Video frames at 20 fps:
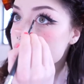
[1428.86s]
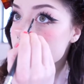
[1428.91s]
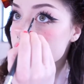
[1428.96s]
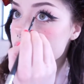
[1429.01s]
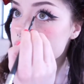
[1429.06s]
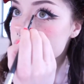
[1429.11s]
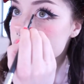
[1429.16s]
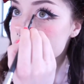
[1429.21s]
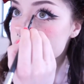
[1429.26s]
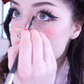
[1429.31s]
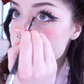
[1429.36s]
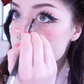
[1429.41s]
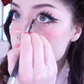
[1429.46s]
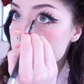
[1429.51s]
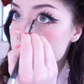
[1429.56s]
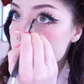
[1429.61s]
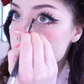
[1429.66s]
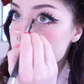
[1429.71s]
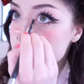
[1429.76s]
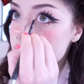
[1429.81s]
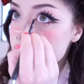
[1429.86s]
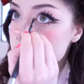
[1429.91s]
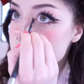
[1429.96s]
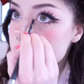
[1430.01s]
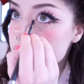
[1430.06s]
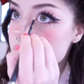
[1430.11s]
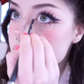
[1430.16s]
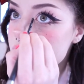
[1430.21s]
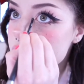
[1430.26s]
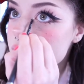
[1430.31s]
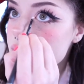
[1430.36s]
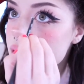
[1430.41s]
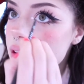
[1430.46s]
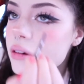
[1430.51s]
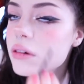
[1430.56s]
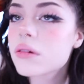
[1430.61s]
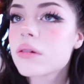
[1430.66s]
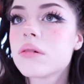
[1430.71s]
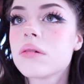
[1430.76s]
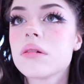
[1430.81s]
Gonna do the same thing on my
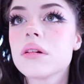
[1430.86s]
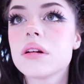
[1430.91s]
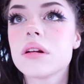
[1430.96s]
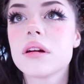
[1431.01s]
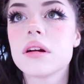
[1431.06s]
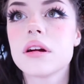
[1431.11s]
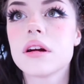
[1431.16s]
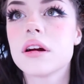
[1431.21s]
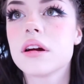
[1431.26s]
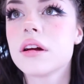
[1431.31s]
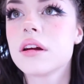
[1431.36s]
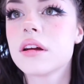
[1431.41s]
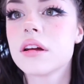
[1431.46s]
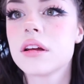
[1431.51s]
inner corner,